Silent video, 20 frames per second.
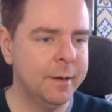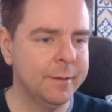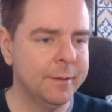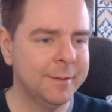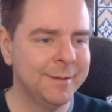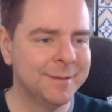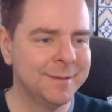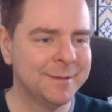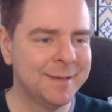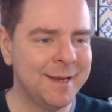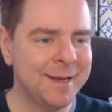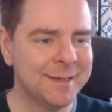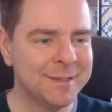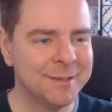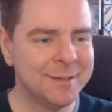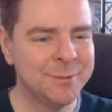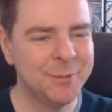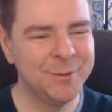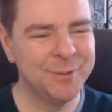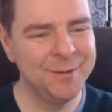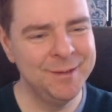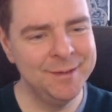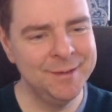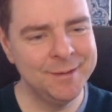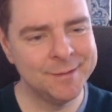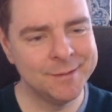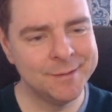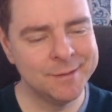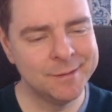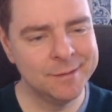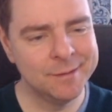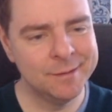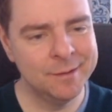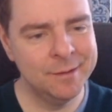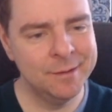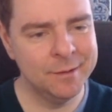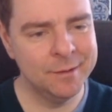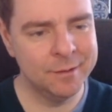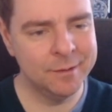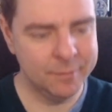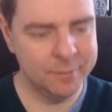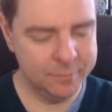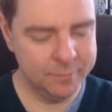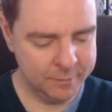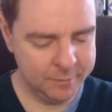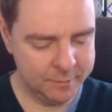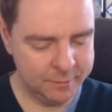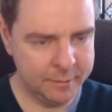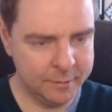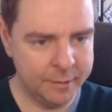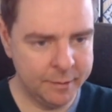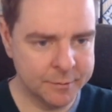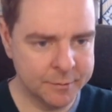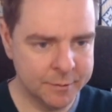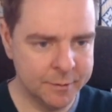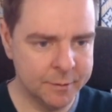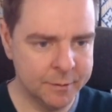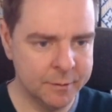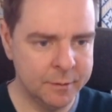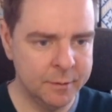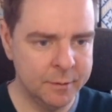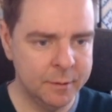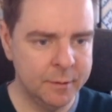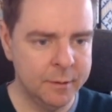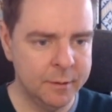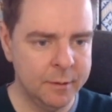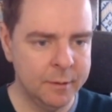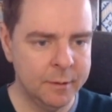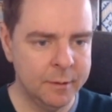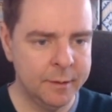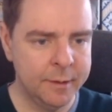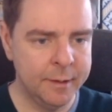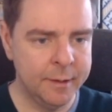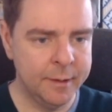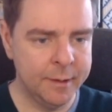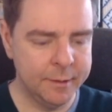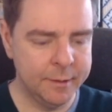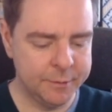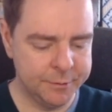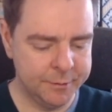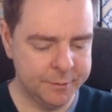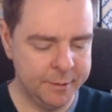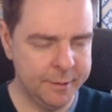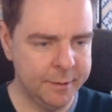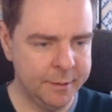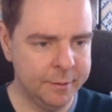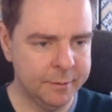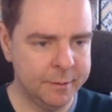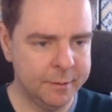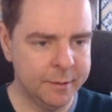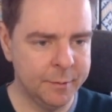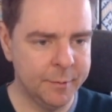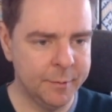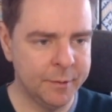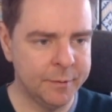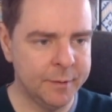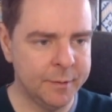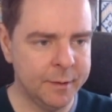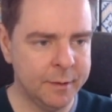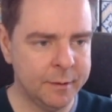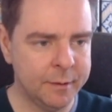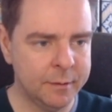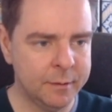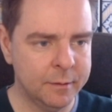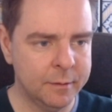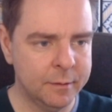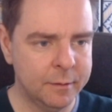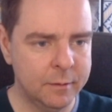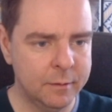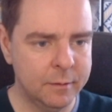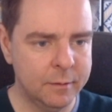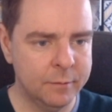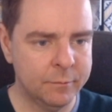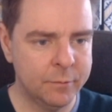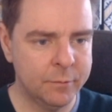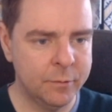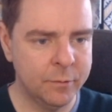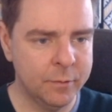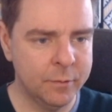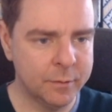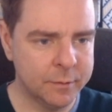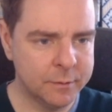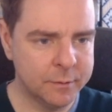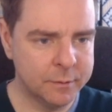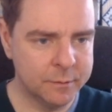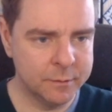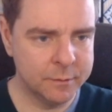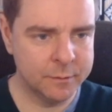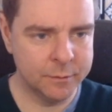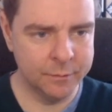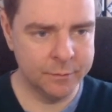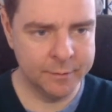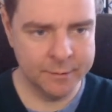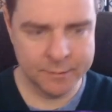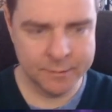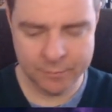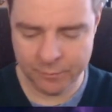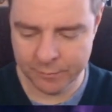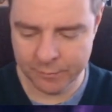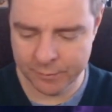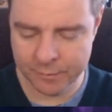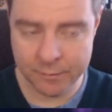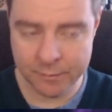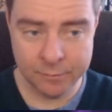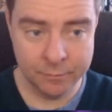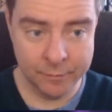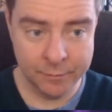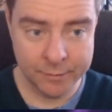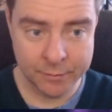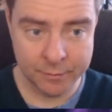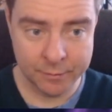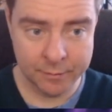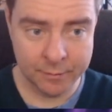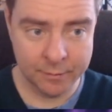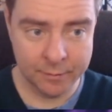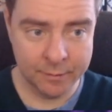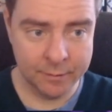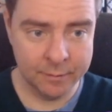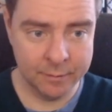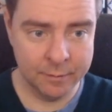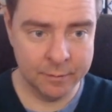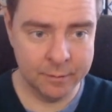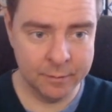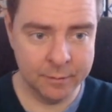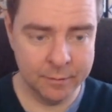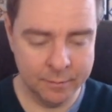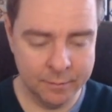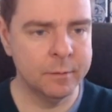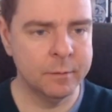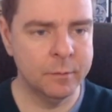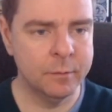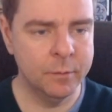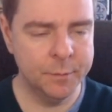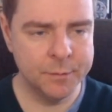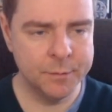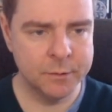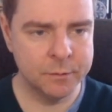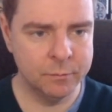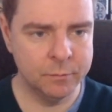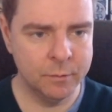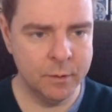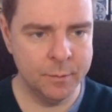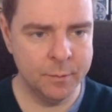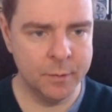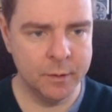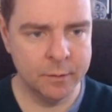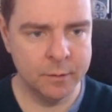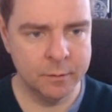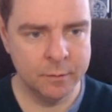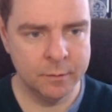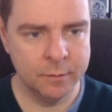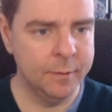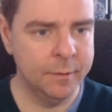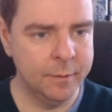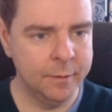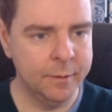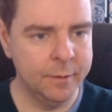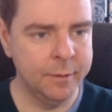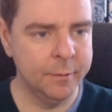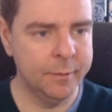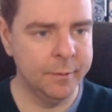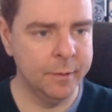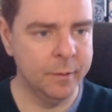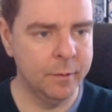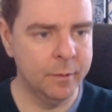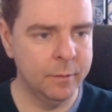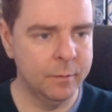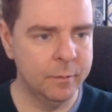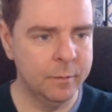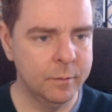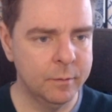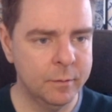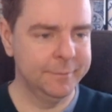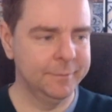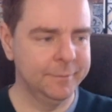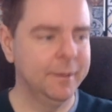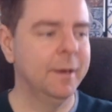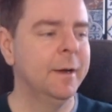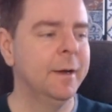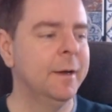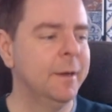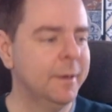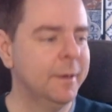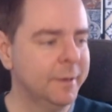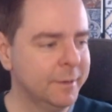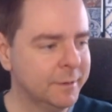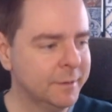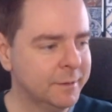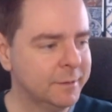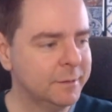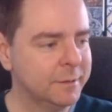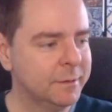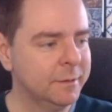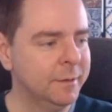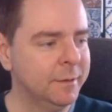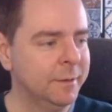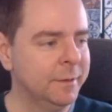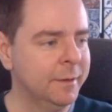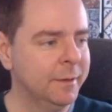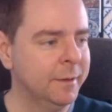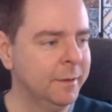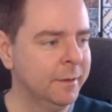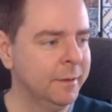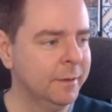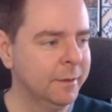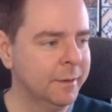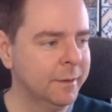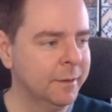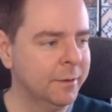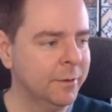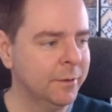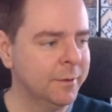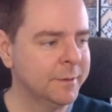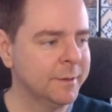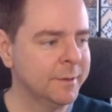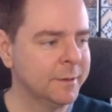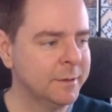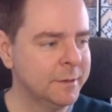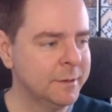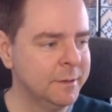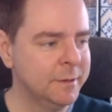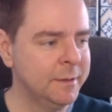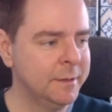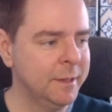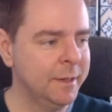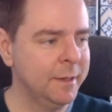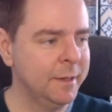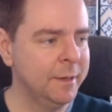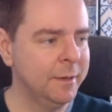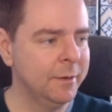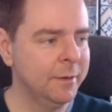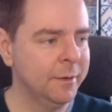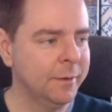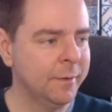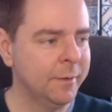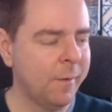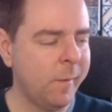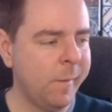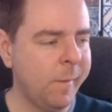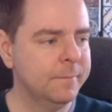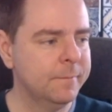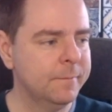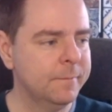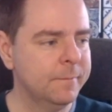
it's casting it to a list. Yeah, that was good. Catch, I didn't think about that. Of course. So this will just return a whoops, wrong button. There we go. Nice. And then the get context data.